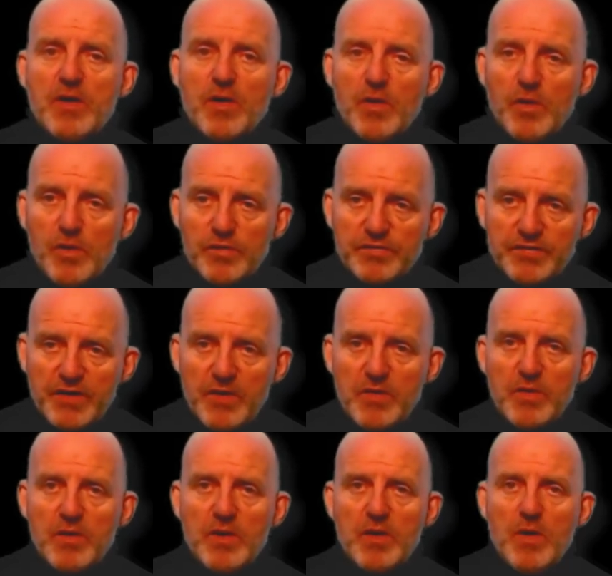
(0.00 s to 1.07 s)

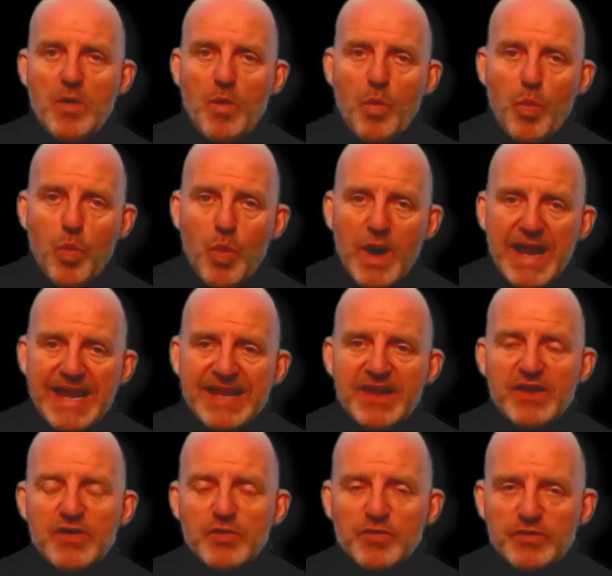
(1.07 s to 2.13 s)
Also, when
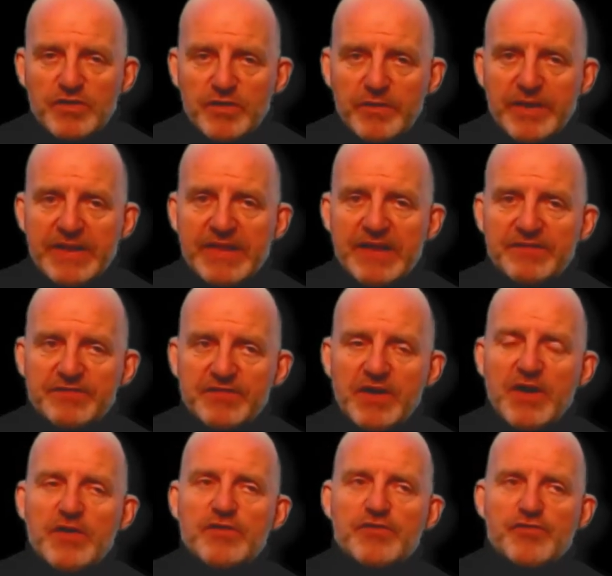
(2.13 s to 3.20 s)
you're doing this,
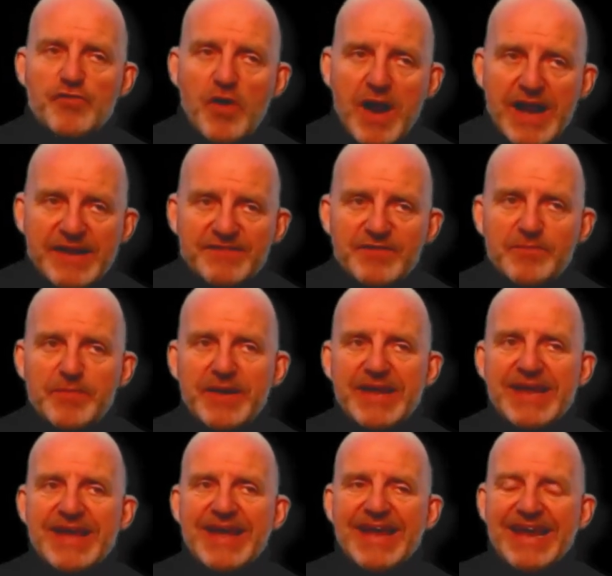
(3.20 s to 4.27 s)
try to
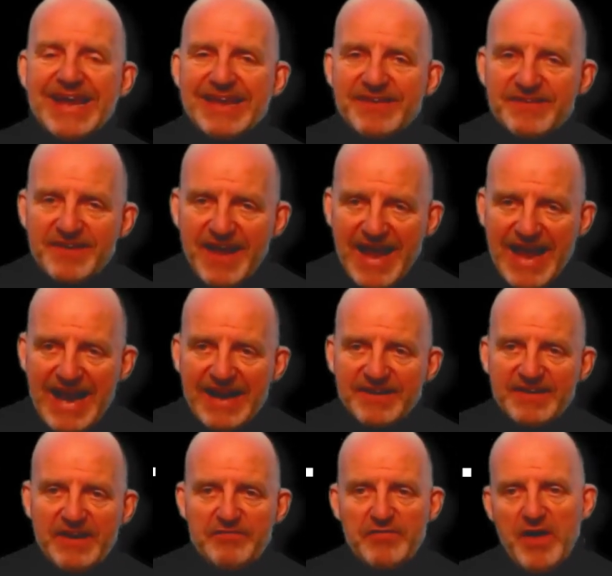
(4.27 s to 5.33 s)
be
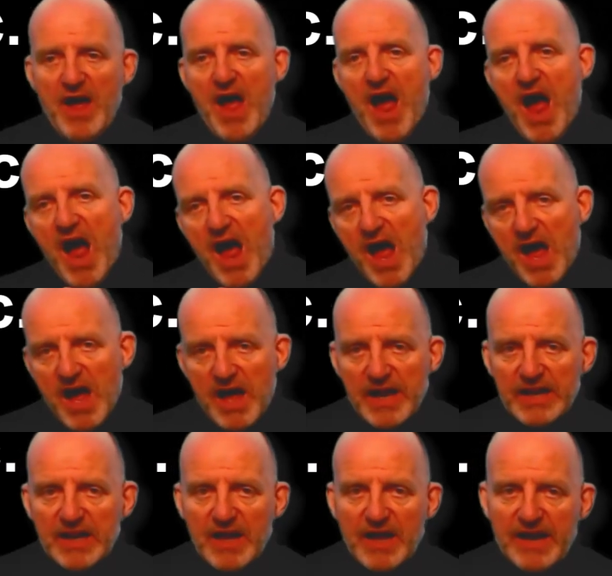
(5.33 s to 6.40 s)
interactive.
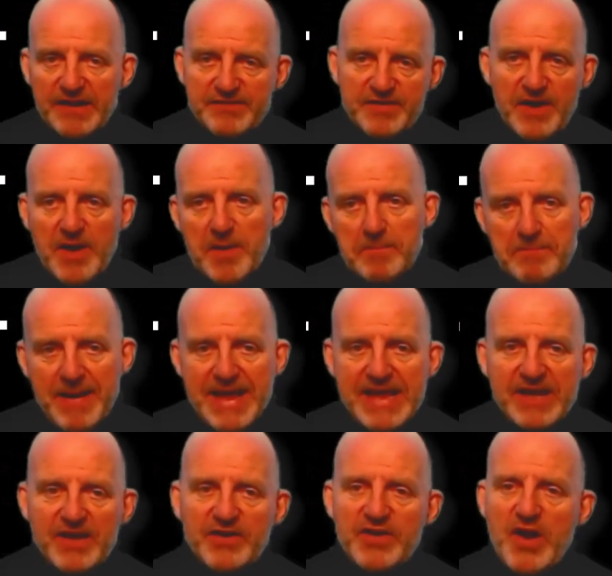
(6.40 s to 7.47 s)
Highlight,
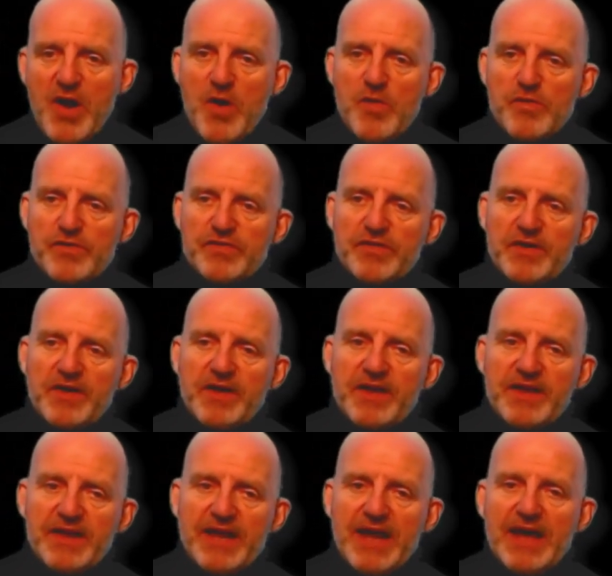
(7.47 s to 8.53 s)
make a note.
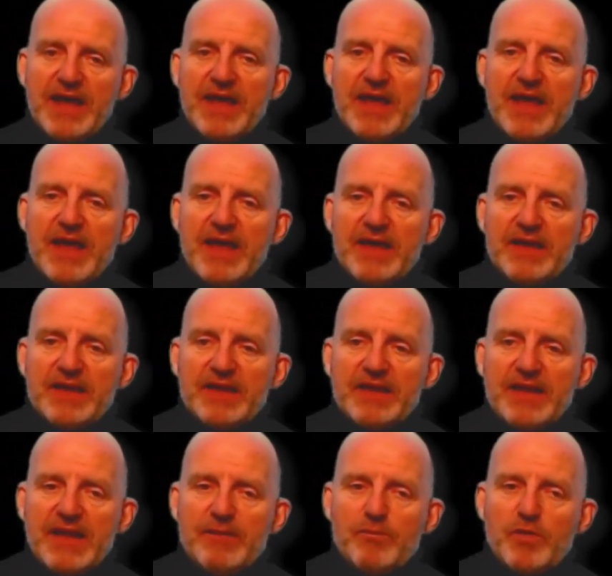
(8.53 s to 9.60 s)
Yeah,
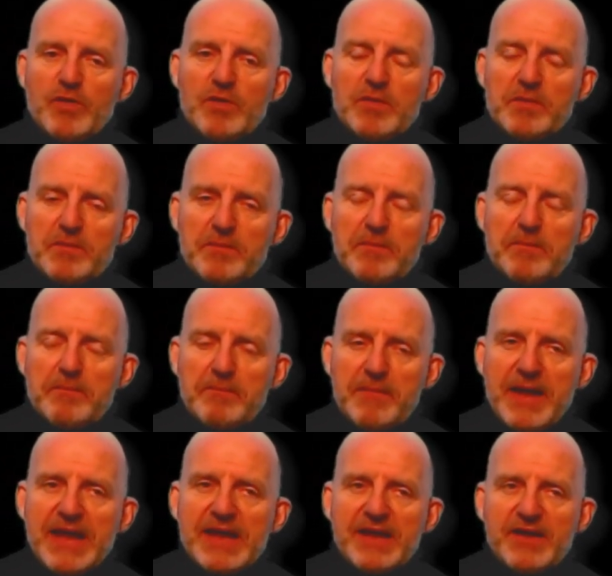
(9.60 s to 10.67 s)
it will
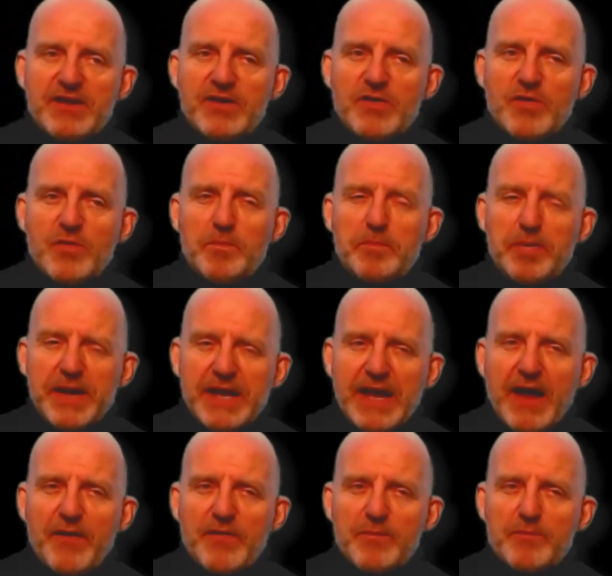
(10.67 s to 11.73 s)
make you pick out the